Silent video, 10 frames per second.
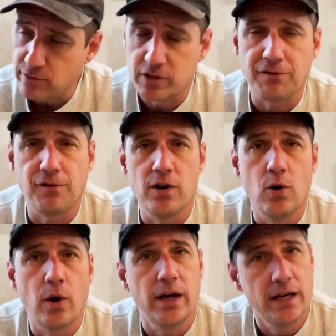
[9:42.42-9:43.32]
was a front
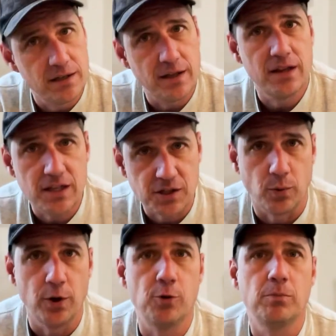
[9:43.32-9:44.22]
door into this
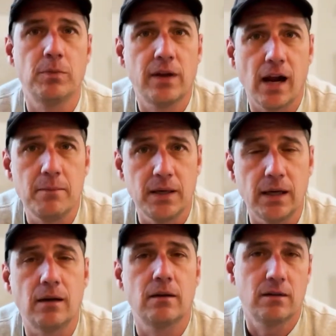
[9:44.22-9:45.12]
room that I'm in,
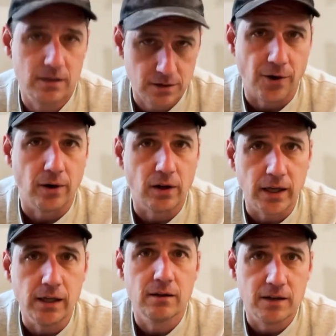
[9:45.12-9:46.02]
that's
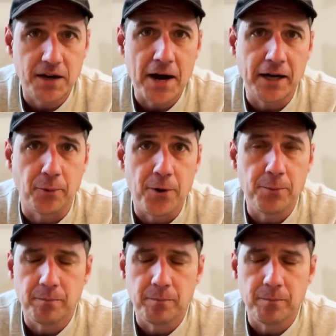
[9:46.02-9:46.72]
currently the dining room.